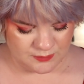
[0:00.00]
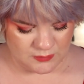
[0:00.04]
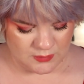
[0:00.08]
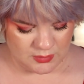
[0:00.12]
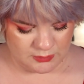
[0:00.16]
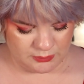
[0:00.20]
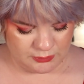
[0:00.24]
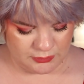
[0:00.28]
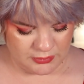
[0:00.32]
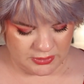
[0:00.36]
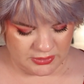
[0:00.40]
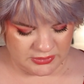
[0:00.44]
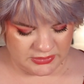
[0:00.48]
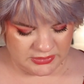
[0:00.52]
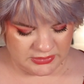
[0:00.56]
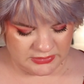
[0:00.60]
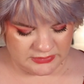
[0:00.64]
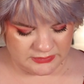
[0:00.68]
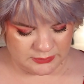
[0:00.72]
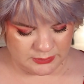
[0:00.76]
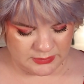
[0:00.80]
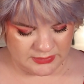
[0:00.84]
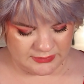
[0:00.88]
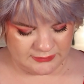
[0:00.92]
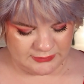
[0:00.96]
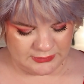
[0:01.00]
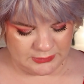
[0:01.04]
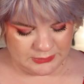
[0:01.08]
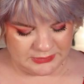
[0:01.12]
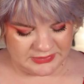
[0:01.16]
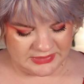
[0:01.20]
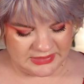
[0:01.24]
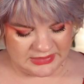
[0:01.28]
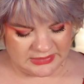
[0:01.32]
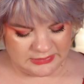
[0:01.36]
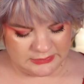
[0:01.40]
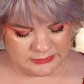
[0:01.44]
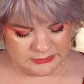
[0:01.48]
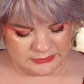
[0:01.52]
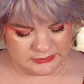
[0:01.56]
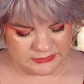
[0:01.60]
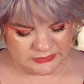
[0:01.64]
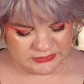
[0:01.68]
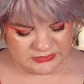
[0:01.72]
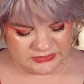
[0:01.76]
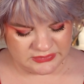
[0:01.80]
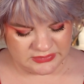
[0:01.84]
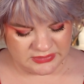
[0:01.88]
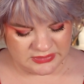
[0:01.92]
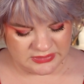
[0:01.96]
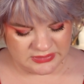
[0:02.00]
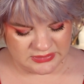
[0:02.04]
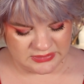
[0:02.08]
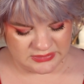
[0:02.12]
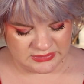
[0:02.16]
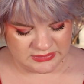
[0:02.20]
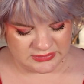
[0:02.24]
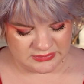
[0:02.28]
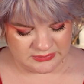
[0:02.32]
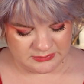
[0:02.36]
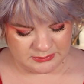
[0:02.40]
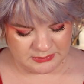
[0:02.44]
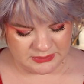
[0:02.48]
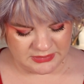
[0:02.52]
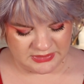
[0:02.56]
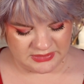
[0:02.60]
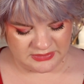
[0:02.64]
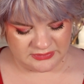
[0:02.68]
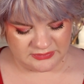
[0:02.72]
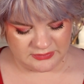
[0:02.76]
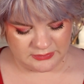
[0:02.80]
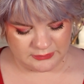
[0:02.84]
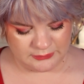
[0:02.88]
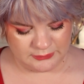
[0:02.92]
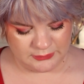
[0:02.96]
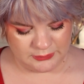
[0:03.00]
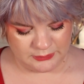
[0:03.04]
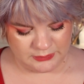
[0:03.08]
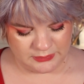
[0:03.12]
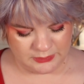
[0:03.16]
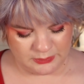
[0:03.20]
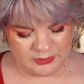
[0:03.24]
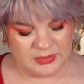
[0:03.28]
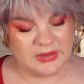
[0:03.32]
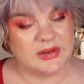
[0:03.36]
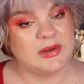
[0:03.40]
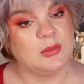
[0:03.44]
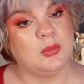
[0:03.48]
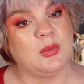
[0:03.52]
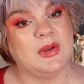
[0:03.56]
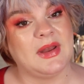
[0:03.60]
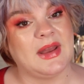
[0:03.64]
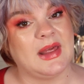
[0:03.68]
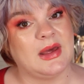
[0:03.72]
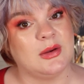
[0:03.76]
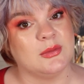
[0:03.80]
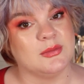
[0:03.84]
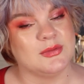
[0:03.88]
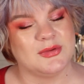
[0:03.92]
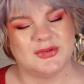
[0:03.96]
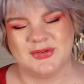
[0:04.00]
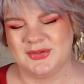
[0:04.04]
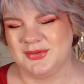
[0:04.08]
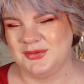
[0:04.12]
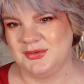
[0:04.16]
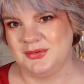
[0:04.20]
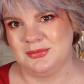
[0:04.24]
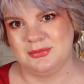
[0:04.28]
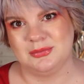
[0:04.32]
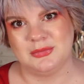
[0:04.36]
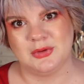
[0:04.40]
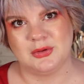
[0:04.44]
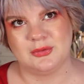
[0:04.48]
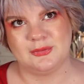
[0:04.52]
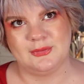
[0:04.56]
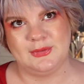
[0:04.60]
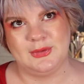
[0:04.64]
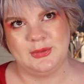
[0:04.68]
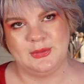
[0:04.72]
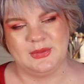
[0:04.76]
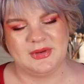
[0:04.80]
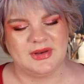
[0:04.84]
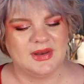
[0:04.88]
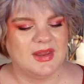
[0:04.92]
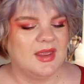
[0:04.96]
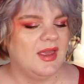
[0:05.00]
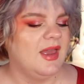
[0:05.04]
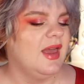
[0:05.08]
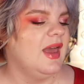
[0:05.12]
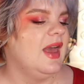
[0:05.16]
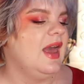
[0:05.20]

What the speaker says: of product, 1 fluid ounce, but it's not fluid, 1 ounce, not fluid.